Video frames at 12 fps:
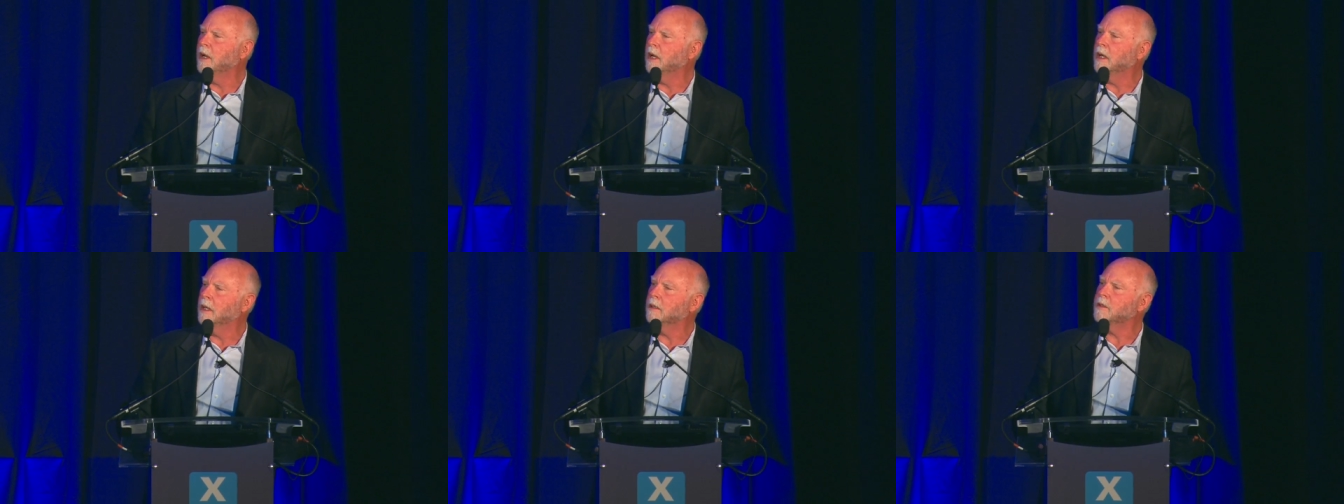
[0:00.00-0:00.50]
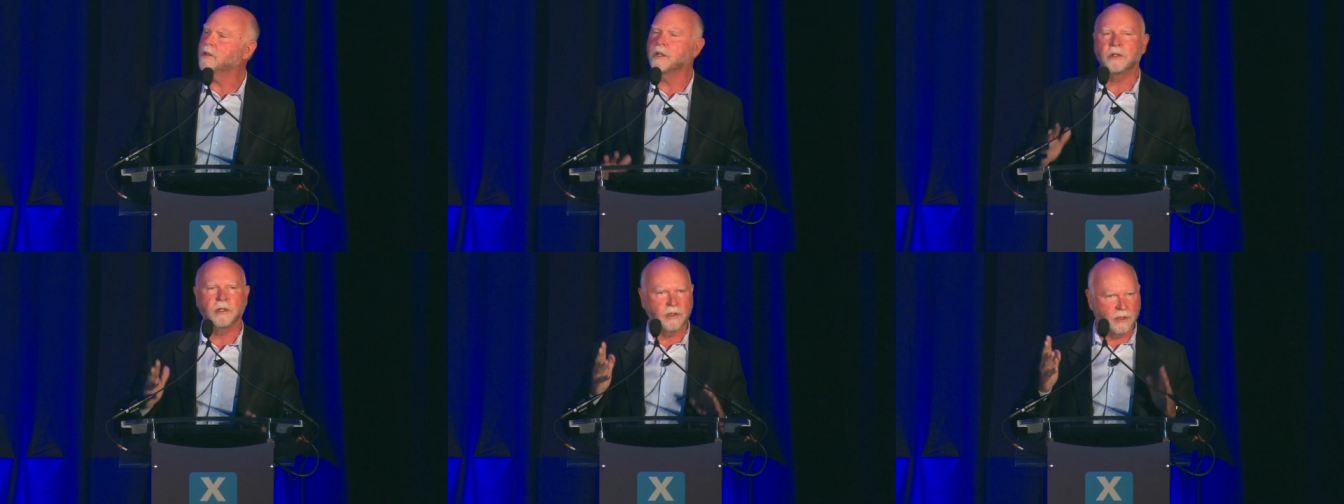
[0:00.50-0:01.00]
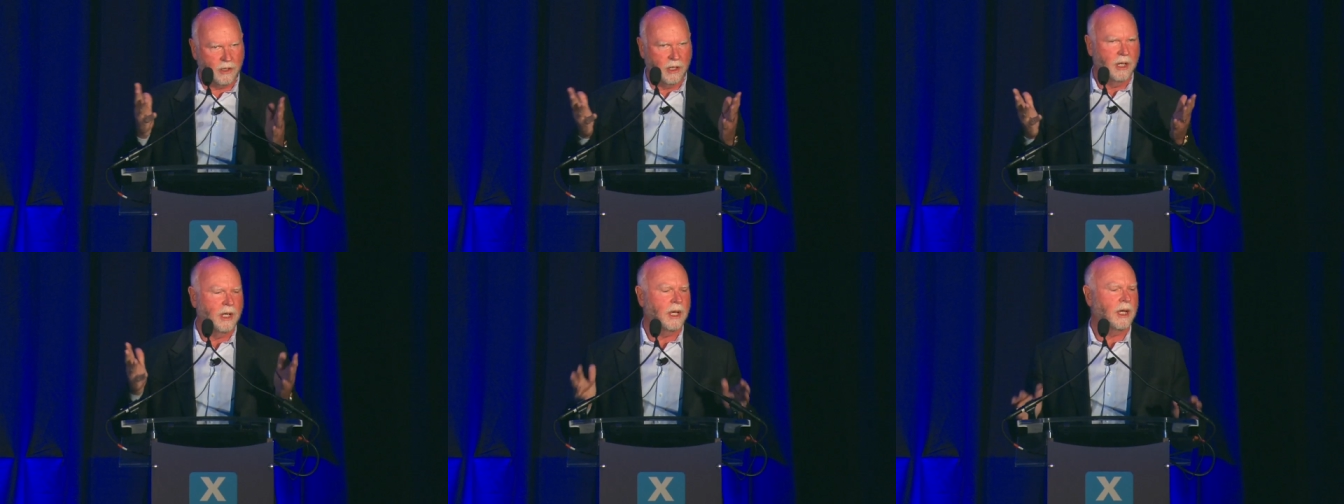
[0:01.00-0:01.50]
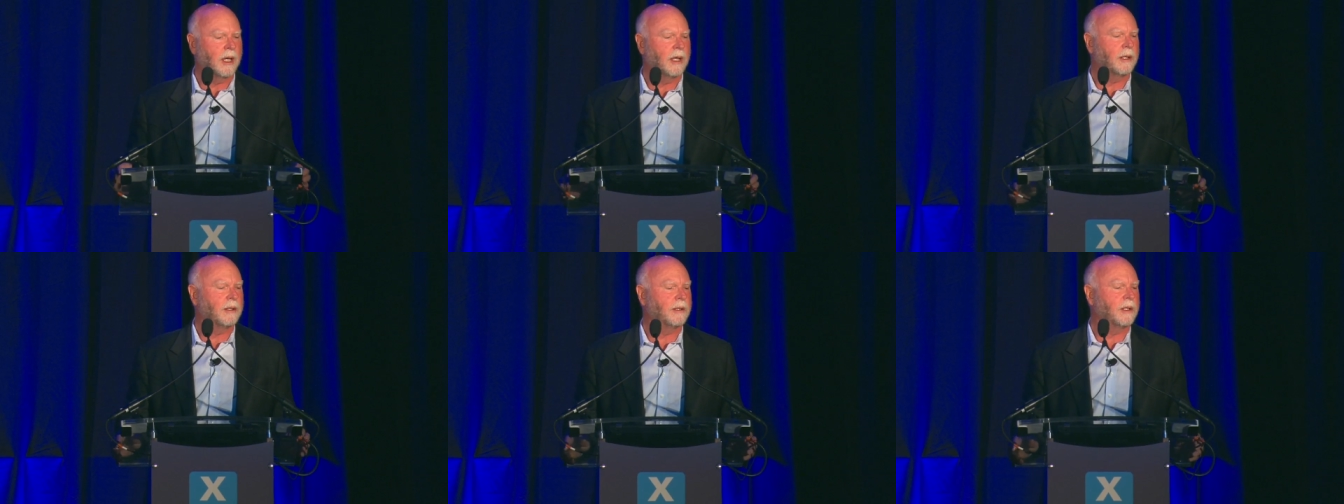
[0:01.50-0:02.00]
uh, such as uh,
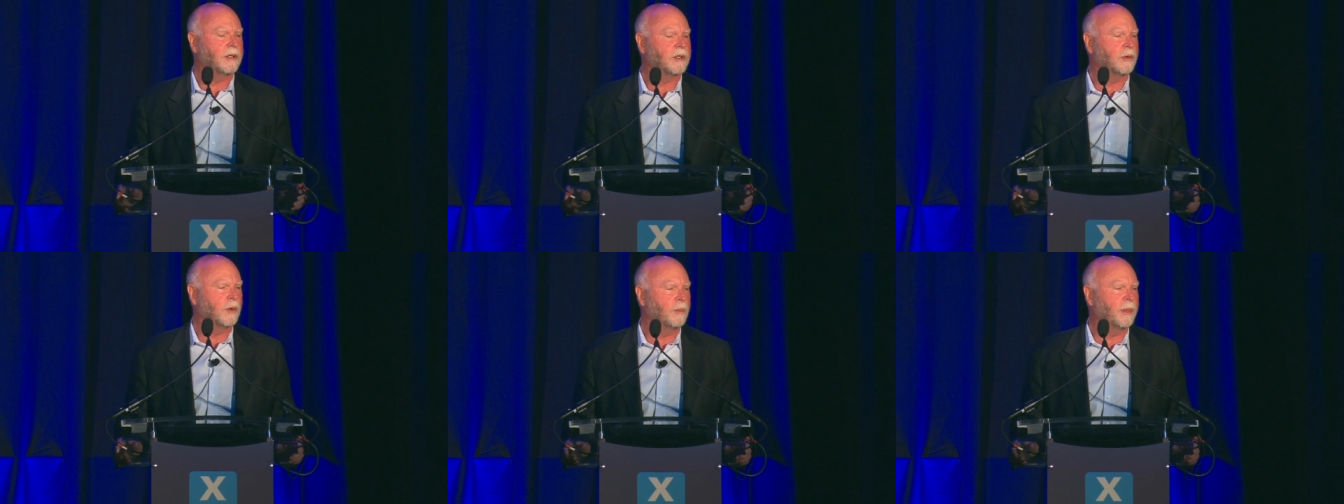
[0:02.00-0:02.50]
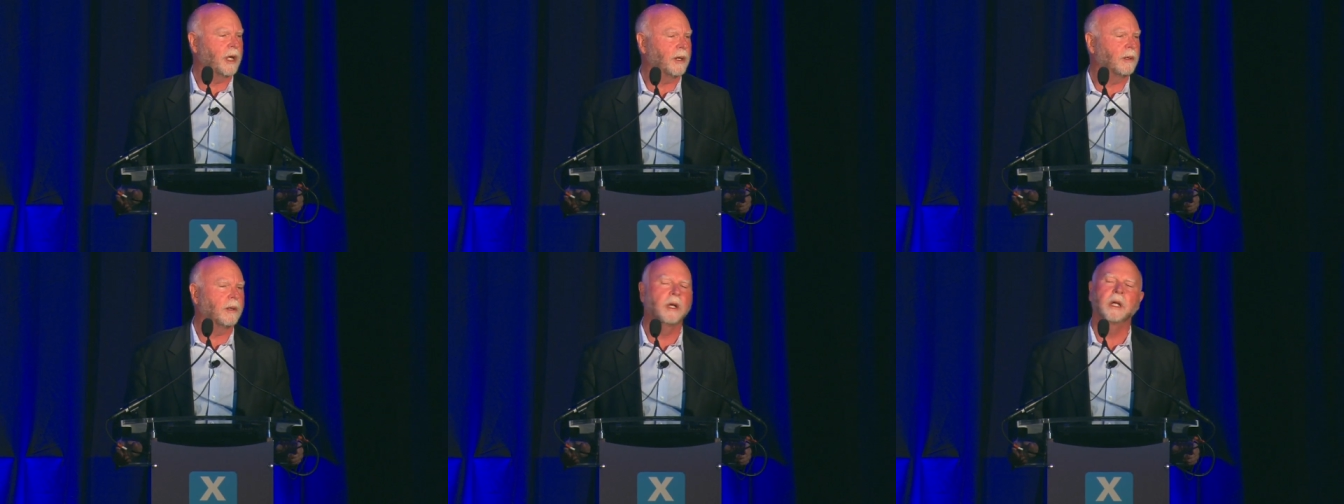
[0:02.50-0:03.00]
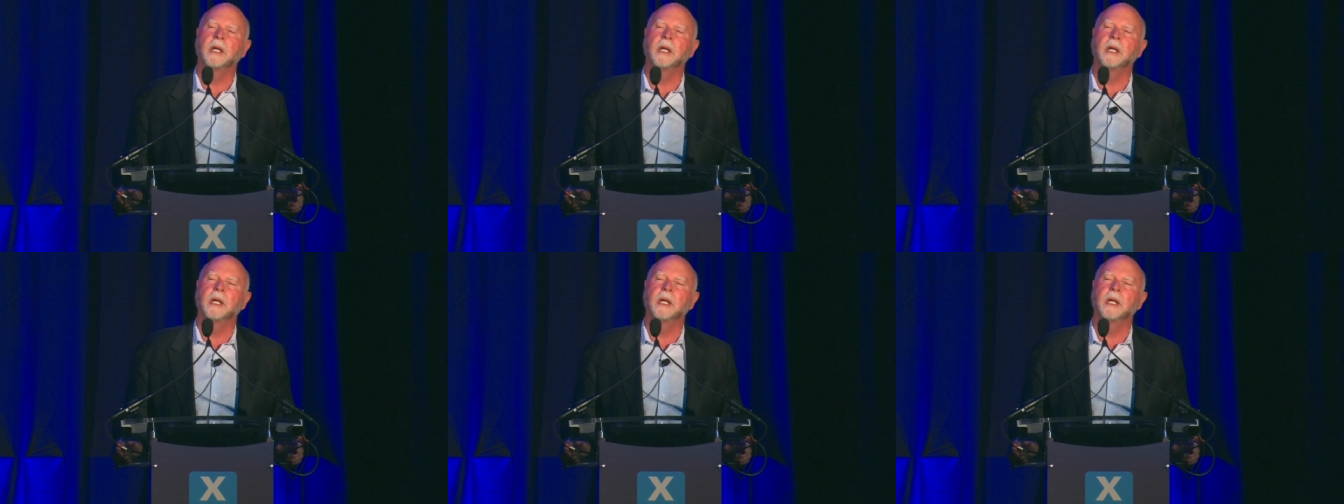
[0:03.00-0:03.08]
this group here.